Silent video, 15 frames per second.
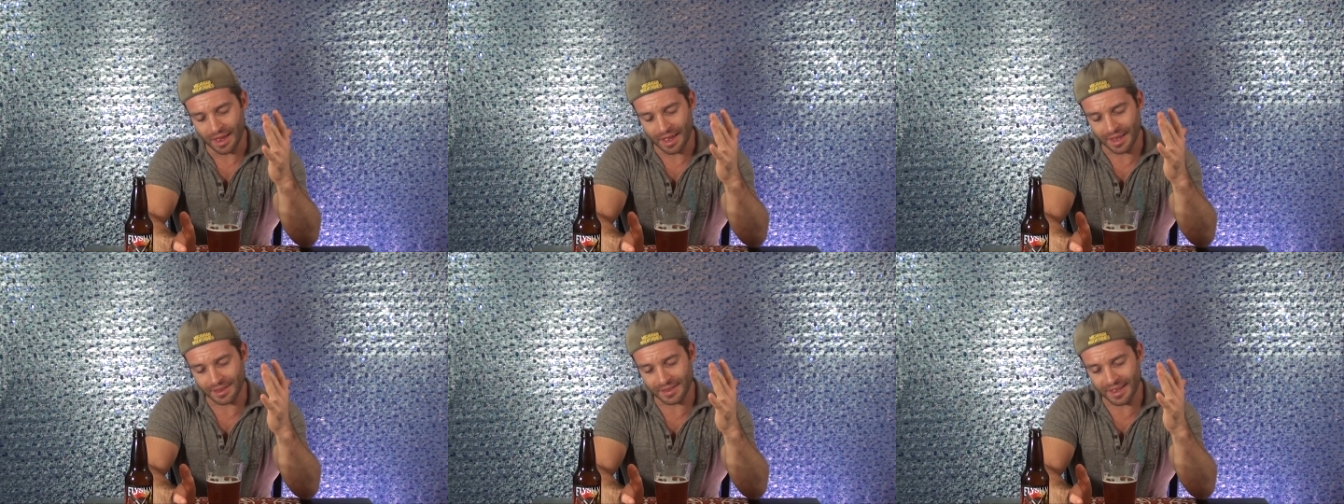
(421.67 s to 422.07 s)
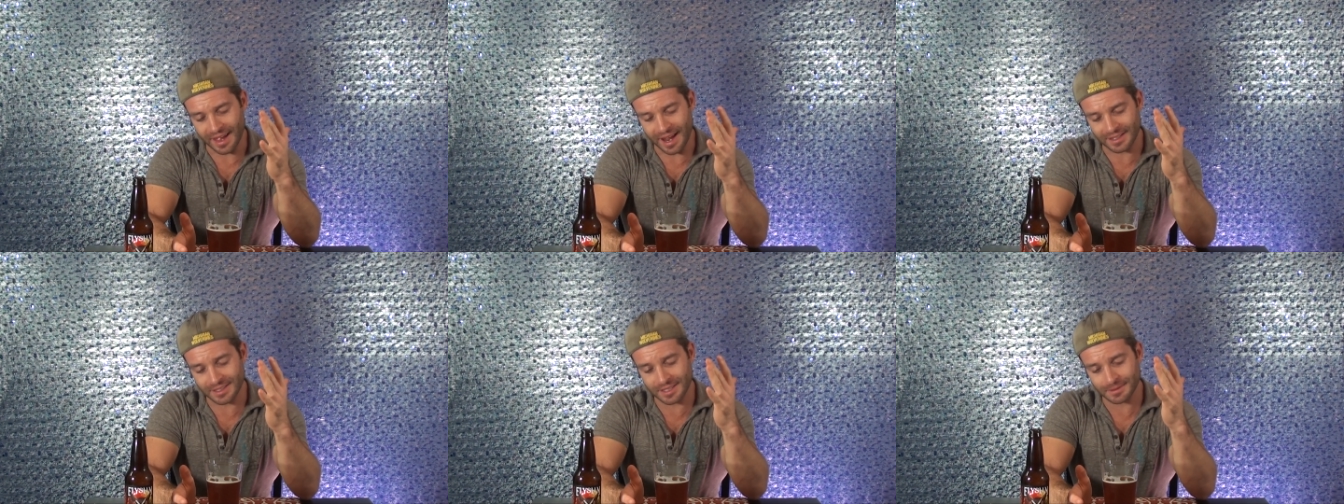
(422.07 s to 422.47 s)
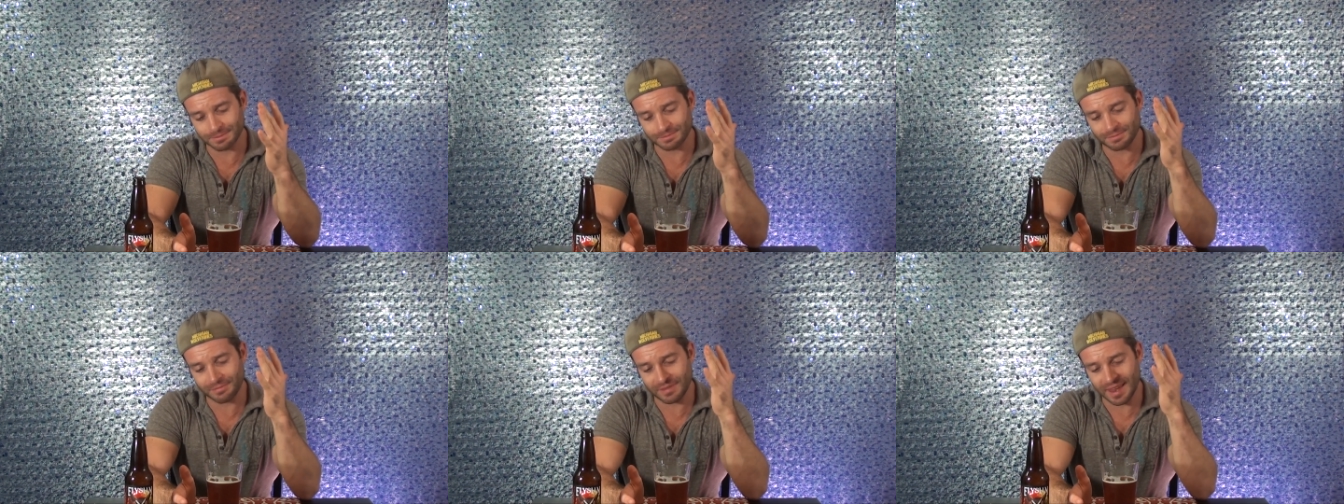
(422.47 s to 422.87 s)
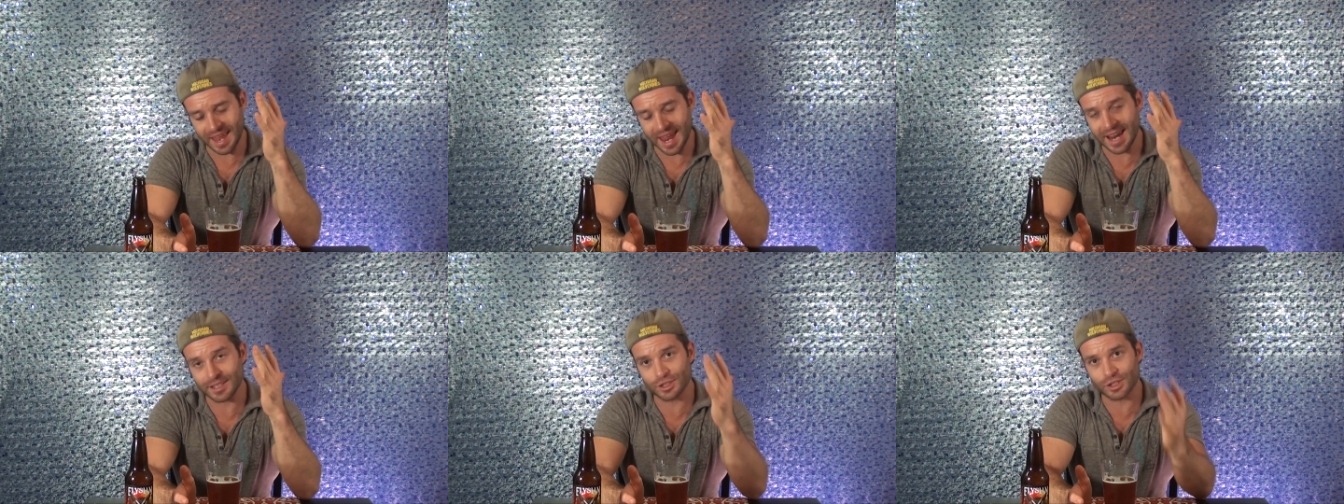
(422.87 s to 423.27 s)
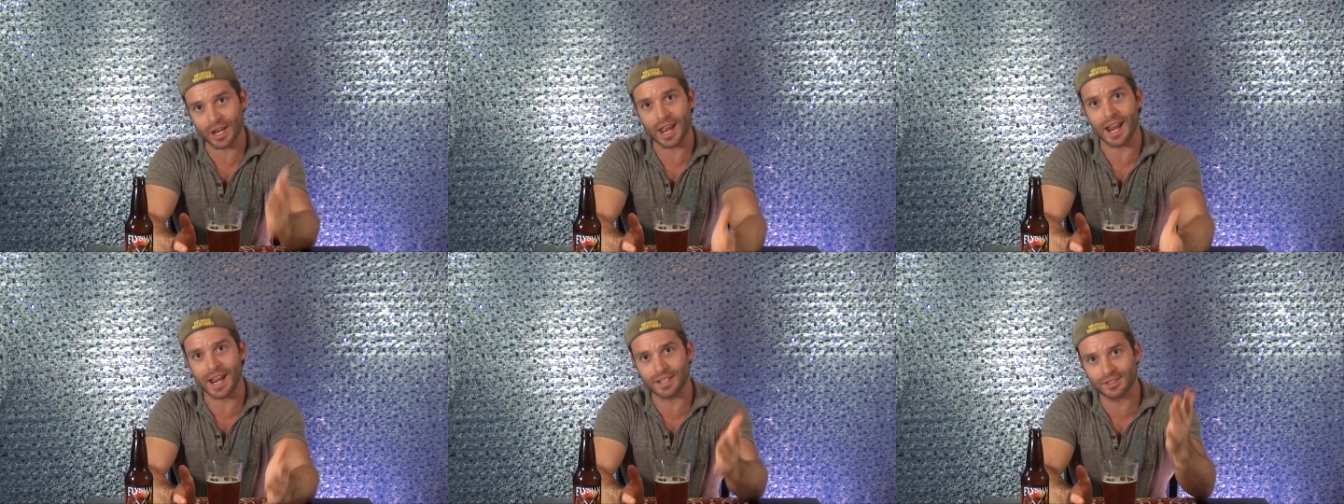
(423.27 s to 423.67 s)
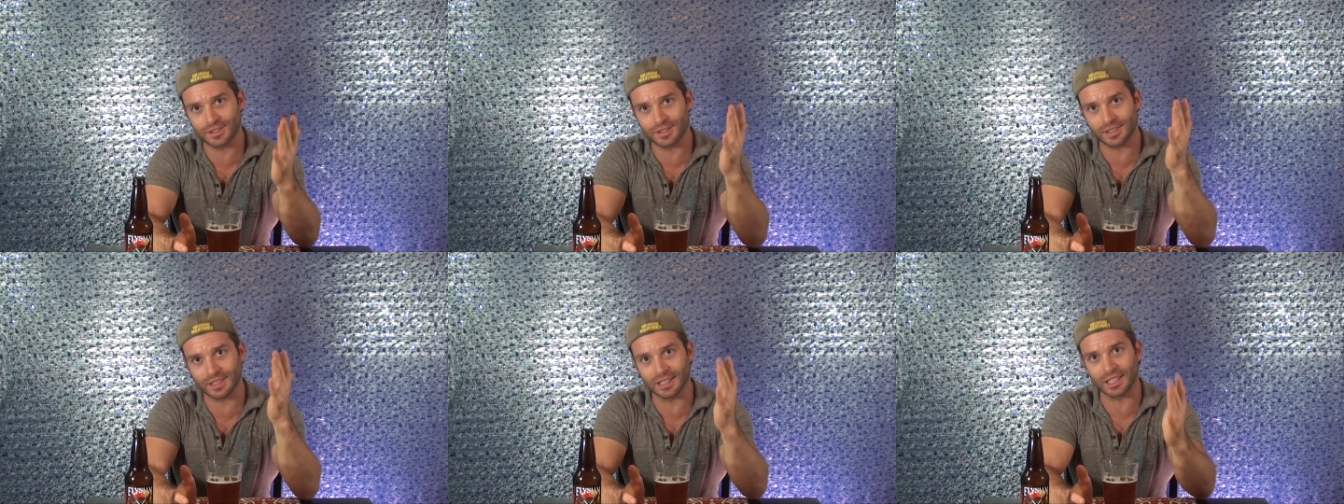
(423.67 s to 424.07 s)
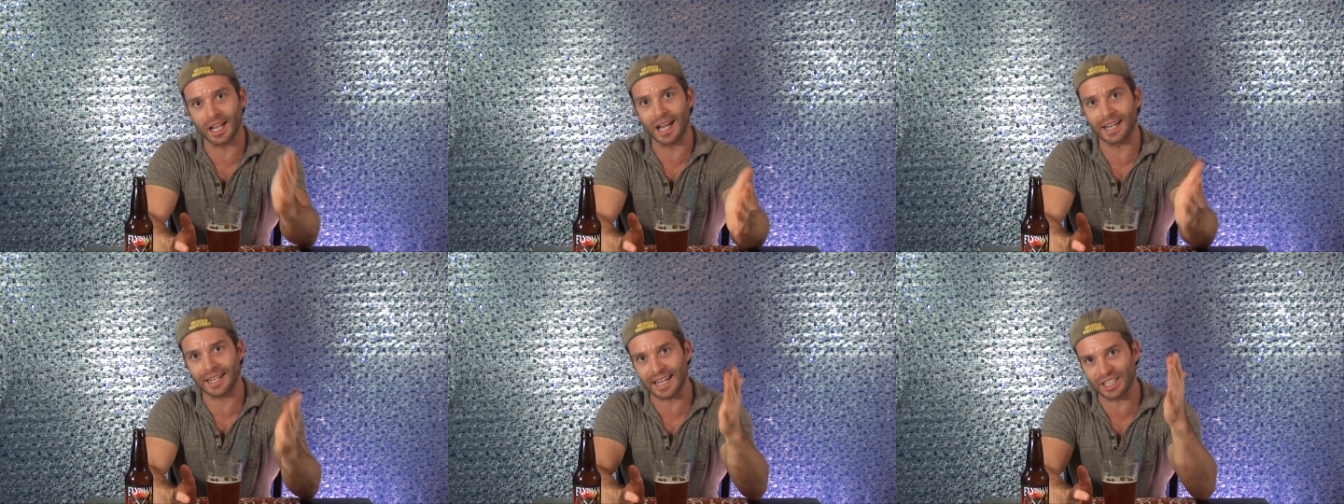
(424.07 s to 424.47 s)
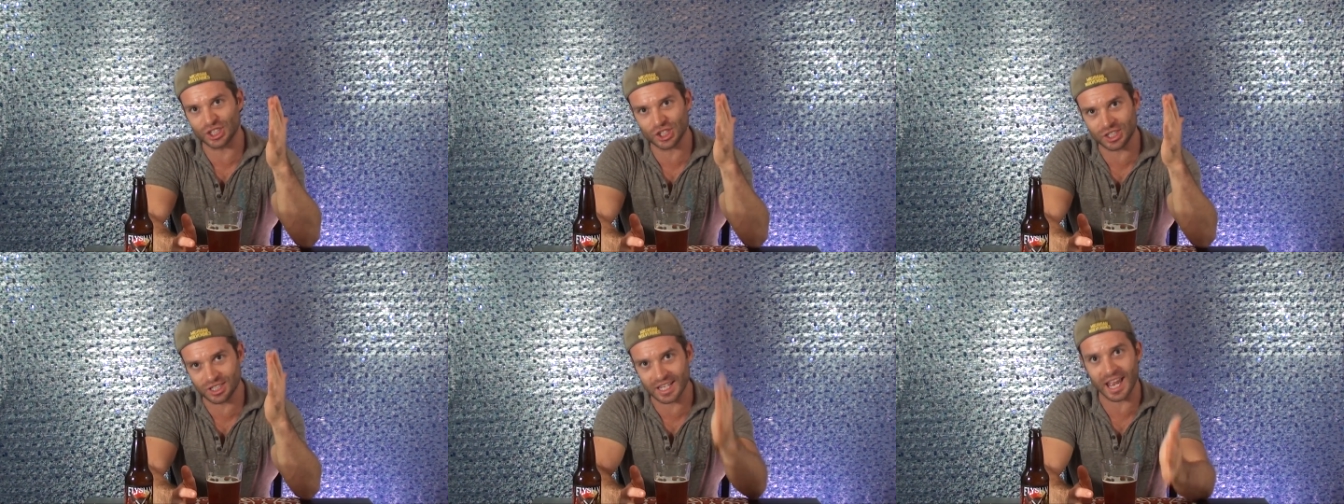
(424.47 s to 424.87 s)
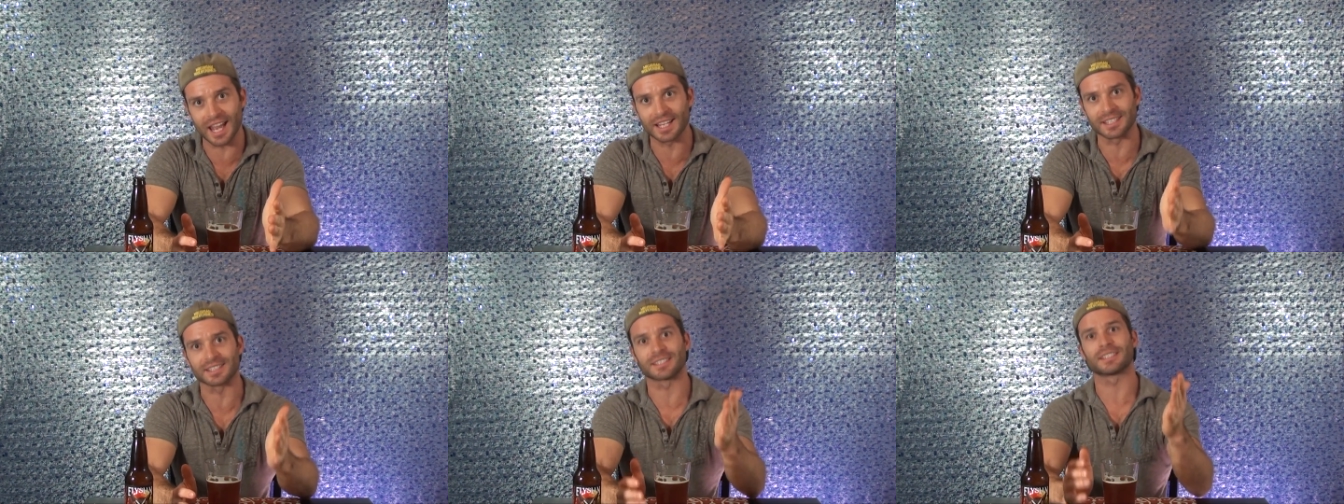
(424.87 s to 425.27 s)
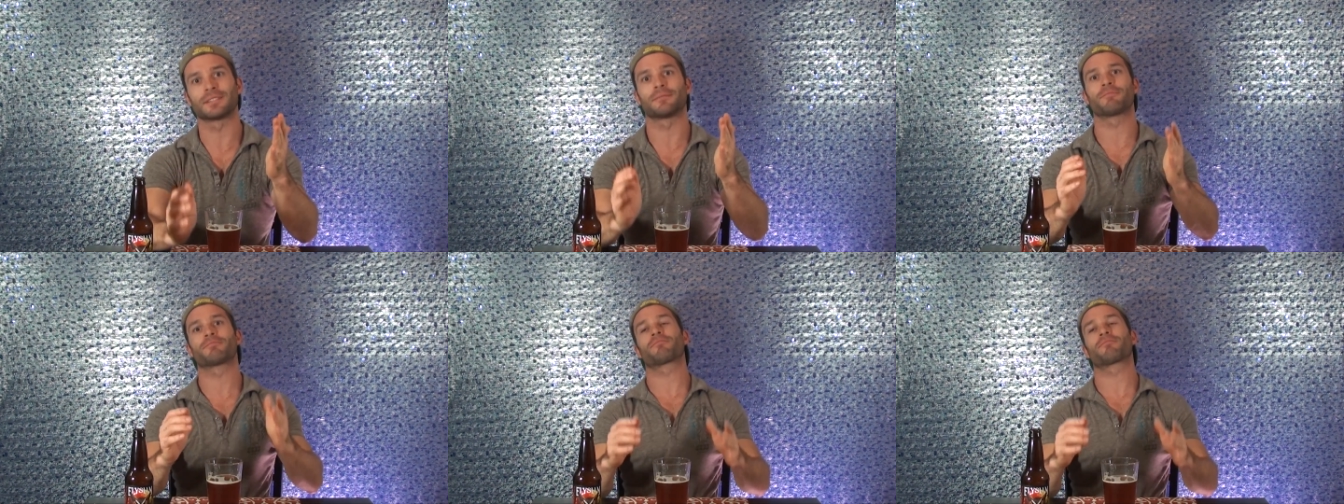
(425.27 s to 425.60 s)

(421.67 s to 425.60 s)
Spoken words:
in that it tastes like it says.